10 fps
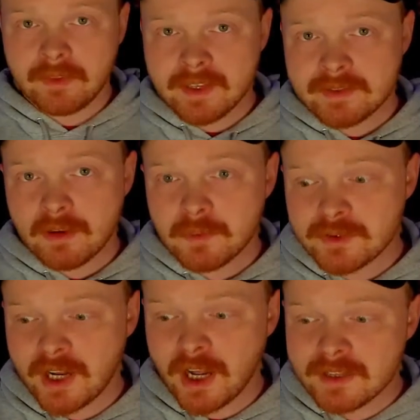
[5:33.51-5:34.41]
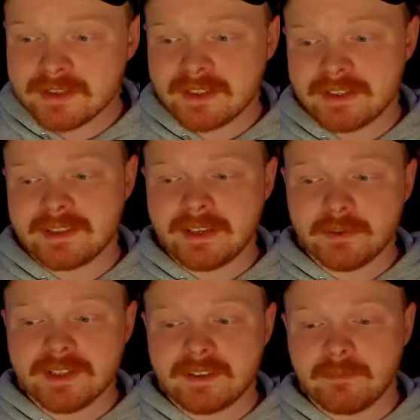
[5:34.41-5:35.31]
This almost constant
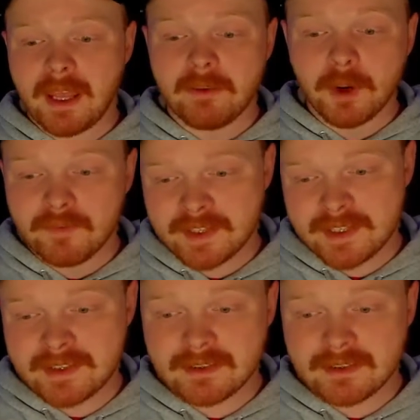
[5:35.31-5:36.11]
series of metamorphosis